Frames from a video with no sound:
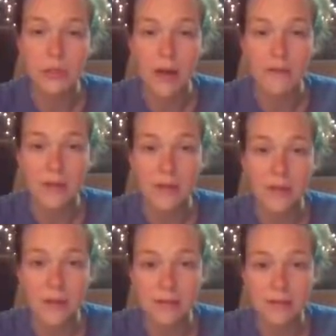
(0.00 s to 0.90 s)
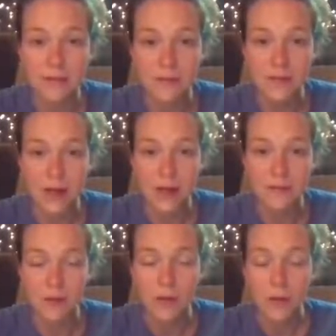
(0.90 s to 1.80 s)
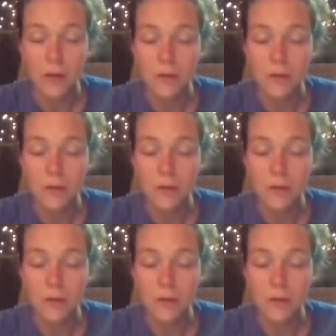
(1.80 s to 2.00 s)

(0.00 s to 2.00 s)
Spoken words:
Having connectivity, having